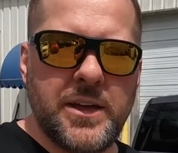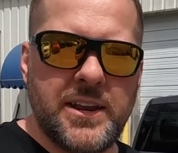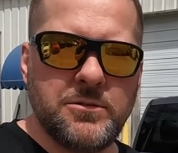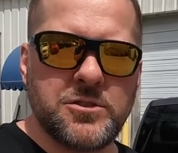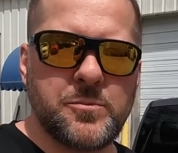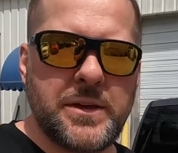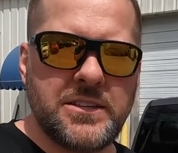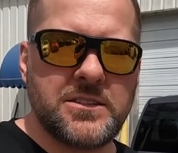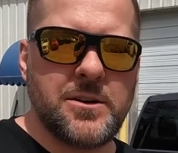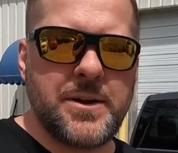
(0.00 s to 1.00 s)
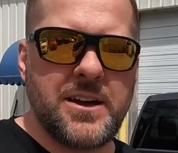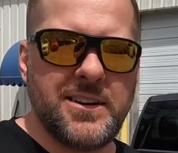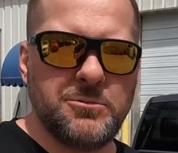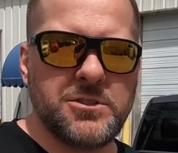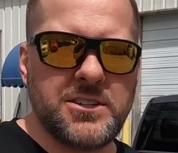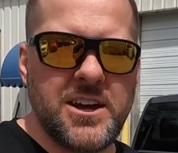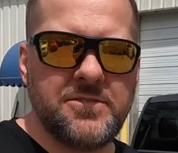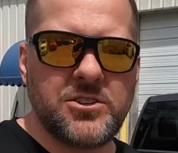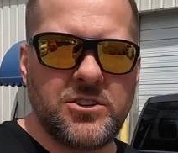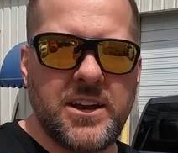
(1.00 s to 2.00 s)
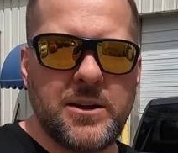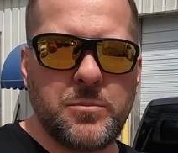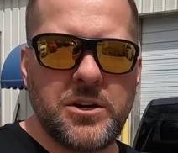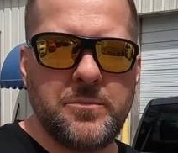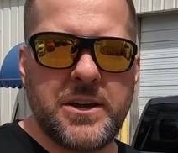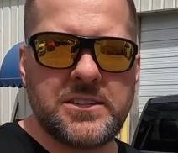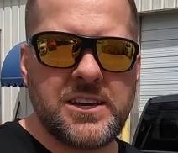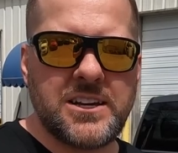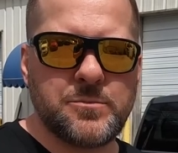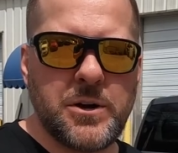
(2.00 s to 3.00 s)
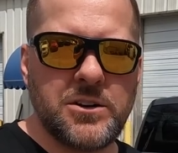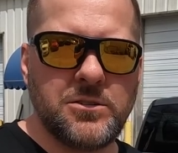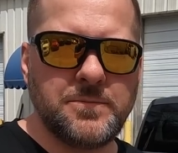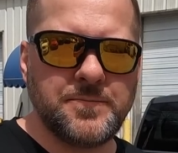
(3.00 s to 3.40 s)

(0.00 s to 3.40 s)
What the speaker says: it was spitting some out, and it was enough to create a pretty big sized puddle.